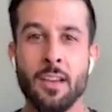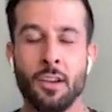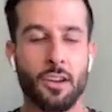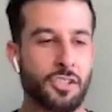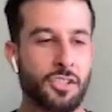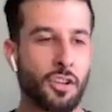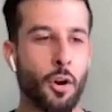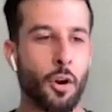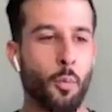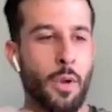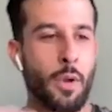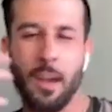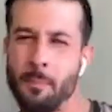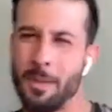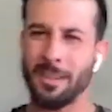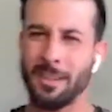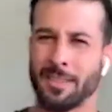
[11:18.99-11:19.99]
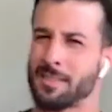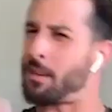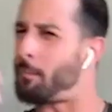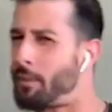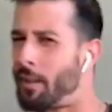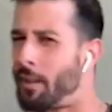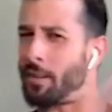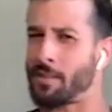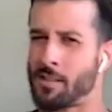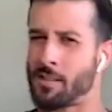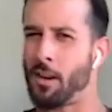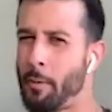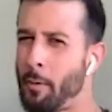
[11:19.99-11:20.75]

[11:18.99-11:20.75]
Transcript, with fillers: because you know we commit to some things, you know,